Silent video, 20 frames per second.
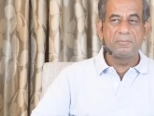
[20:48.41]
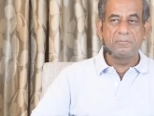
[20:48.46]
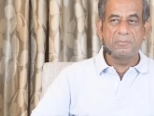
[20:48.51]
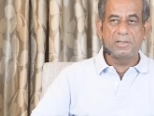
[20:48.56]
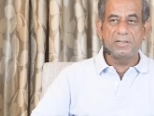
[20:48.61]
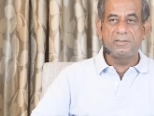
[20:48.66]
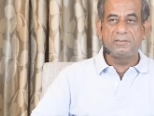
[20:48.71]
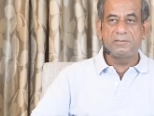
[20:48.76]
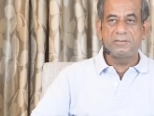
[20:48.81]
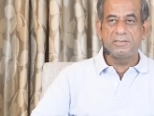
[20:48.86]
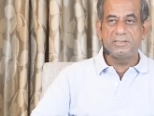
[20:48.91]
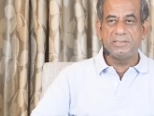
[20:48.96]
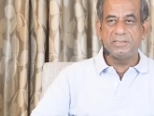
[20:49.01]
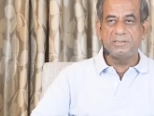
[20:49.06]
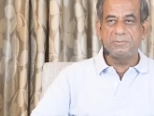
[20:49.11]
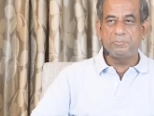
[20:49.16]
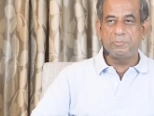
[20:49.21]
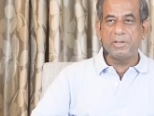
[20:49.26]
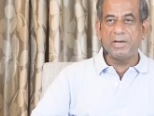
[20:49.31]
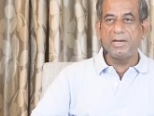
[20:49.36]
But she
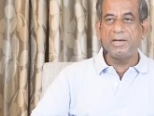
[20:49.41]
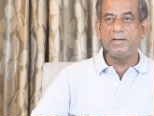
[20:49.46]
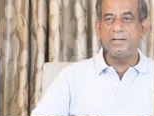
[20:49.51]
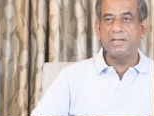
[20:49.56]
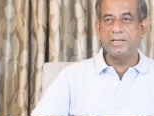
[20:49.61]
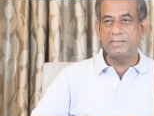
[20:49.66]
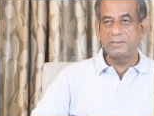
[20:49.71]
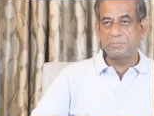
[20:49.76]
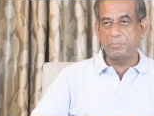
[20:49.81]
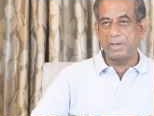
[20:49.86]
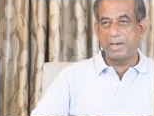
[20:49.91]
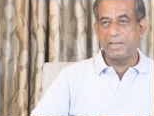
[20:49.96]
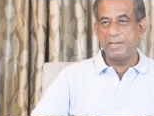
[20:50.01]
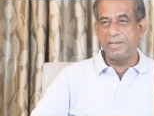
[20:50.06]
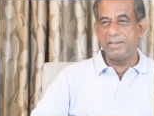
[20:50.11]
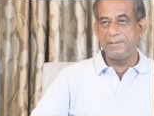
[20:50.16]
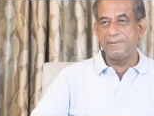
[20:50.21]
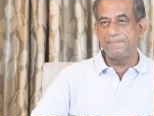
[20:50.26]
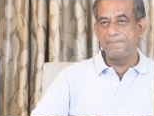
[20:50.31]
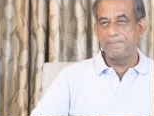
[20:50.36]
is praying,
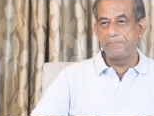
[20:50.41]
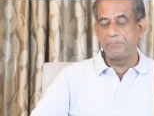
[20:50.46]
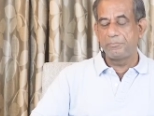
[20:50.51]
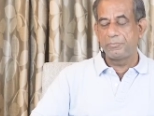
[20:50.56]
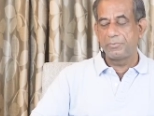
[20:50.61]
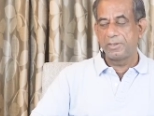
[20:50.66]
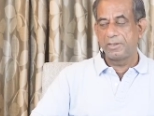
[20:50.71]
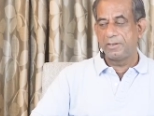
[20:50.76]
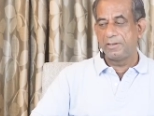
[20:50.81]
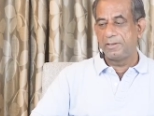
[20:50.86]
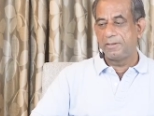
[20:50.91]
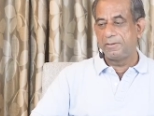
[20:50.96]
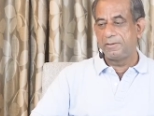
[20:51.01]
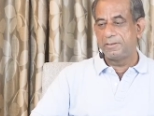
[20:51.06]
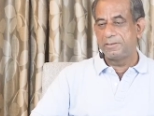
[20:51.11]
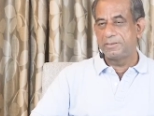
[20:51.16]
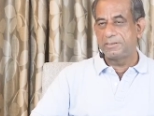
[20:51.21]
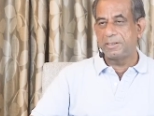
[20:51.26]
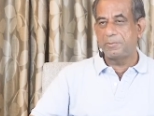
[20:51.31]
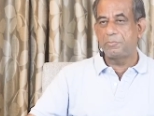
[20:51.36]
aspiring.
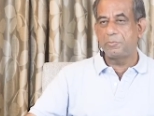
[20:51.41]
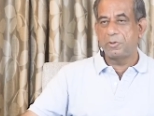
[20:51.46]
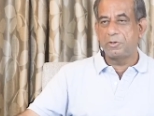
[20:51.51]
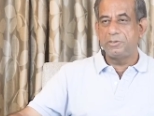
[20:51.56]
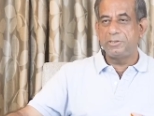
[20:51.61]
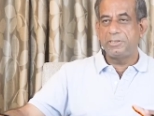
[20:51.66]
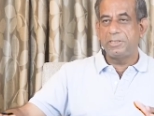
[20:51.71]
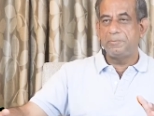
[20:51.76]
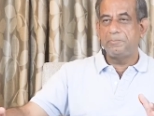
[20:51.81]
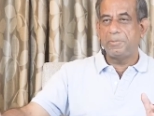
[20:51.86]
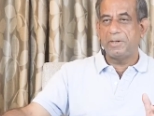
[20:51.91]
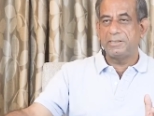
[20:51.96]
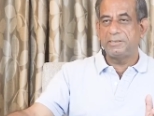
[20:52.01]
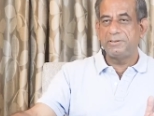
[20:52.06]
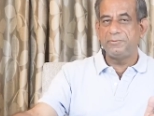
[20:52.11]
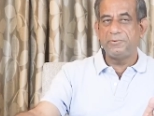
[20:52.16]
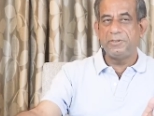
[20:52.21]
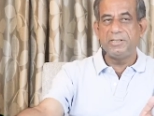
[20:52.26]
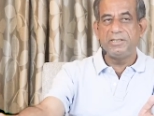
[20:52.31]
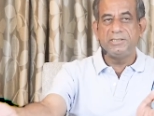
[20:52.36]
Subconscious
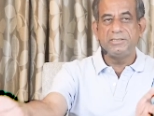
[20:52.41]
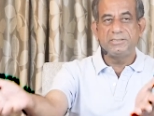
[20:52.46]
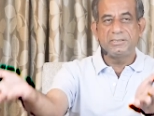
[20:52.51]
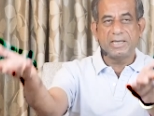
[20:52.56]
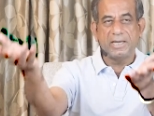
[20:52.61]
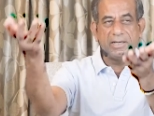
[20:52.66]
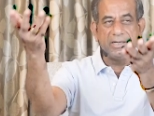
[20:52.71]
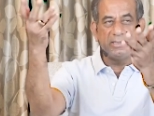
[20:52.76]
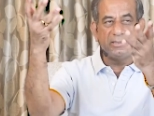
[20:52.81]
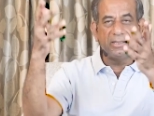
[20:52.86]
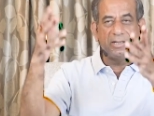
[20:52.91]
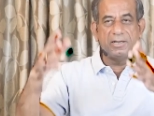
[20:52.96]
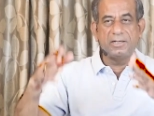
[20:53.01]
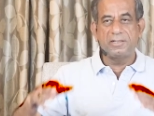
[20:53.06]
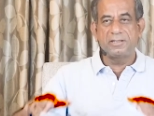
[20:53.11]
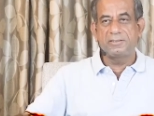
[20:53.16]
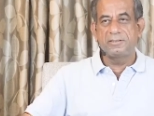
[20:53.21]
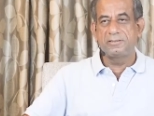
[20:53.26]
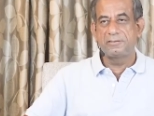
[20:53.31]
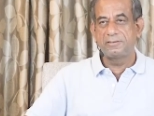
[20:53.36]
passivity is carrying the
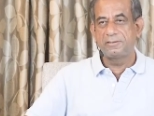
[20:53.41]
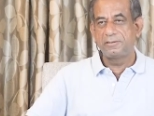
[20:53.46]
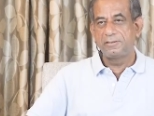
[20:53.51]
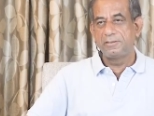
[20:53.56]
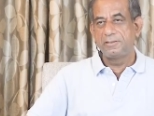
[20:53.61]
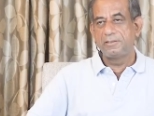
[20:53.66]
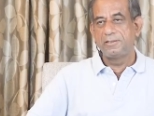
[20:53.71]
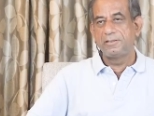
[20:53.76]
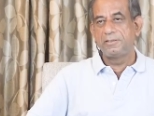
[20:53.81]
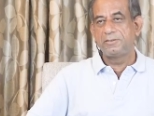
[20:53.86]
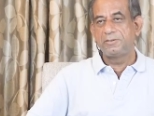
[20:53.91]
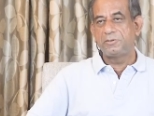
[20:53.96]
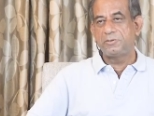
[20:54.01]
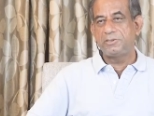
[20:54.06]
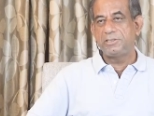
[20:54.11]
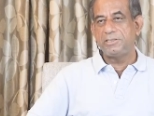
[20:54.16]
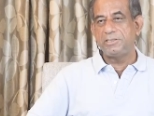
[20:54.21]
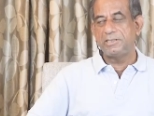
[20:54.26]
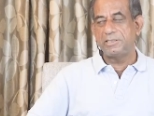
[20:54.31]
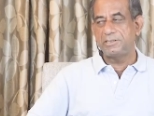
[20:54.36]
earth.
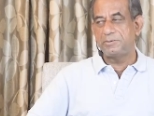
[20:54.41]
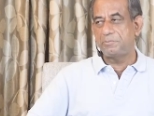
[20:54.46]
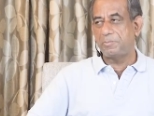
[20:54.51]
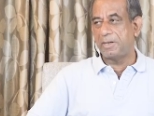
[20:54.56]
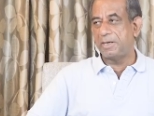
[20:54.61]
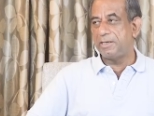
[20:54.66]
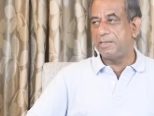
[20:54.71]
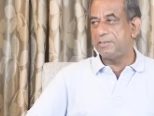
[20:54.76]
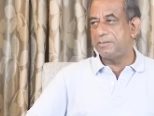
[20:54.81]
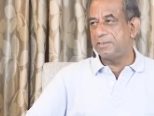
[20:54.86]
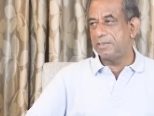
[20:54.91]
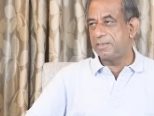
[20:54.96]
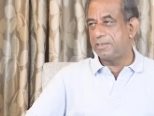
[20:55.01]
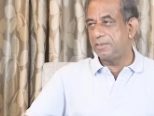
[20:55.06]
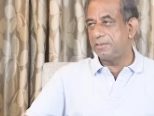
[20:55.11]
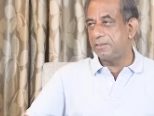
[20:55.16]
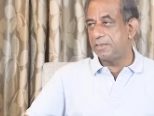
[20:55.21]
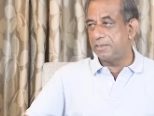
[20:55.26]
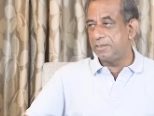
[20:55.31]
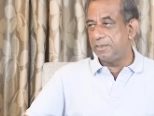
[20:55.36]
So she is aspiring that
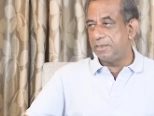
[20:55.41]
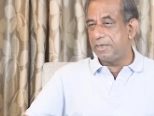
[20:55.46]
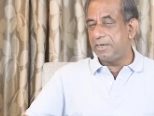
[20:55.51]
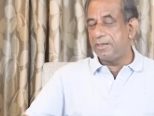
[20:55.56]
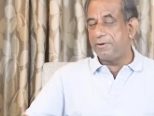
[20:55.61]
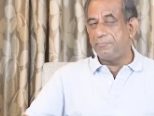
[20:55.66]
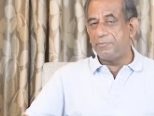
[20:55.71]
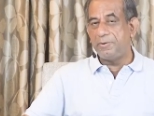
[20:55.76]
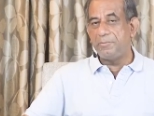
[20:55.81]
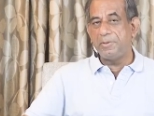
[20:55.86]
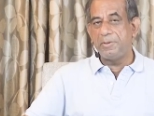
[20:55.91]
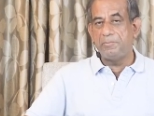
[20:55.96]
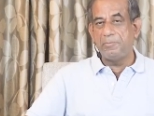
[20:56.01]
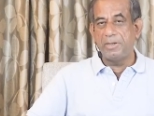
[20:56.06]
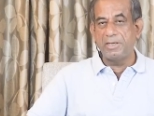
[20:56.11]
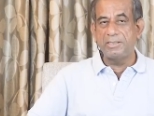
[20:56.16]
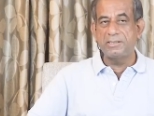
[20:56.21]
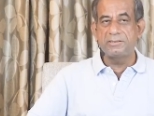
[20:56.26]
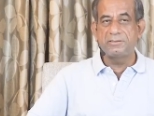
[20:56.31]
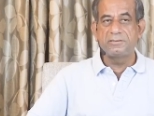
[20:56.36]
the day will be
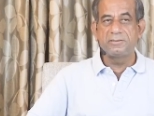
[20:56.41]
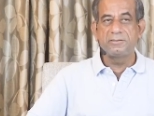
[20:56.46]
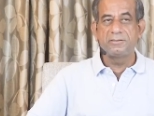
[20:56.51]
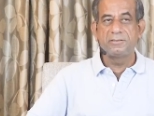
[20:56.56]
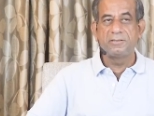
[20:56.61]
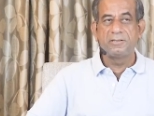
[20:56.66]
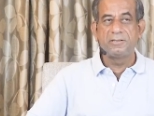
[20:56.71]
blessed